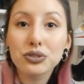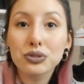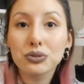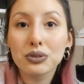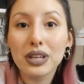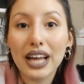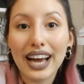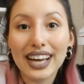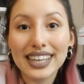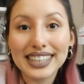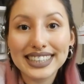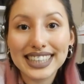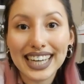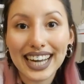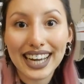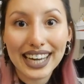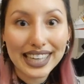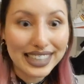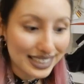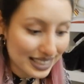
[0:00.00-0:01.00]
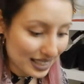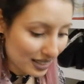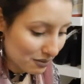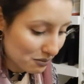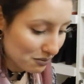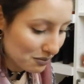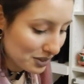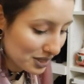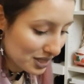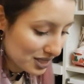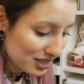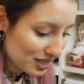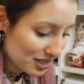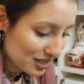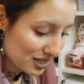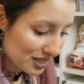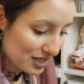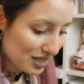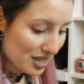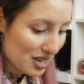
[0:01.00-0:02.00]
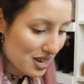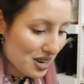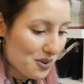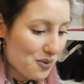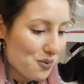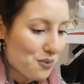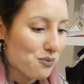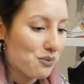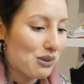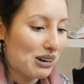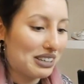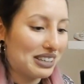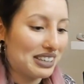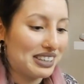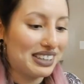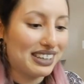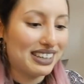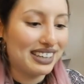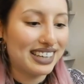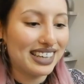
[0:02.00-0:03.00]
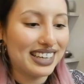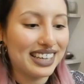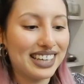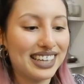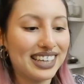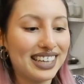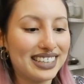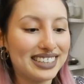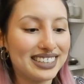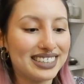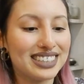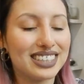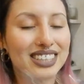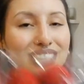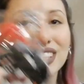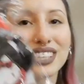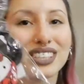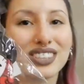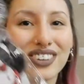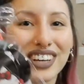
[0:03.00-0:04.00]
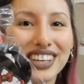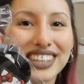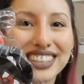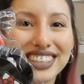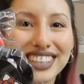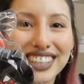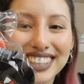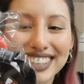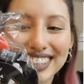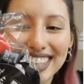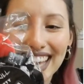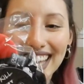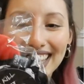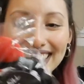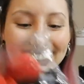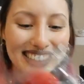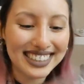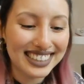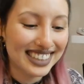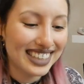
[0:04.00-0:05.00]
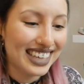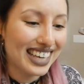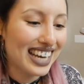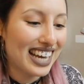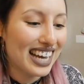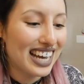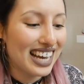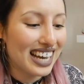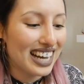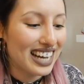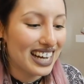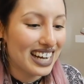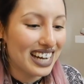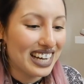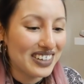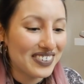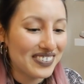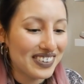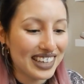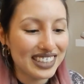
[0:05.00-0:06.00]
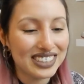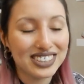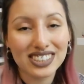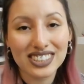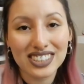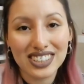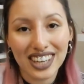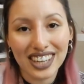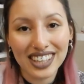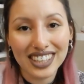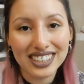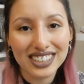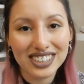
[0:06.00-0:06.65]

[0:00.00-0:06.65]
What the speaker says: two last items. One is the scrunchie set. I just thought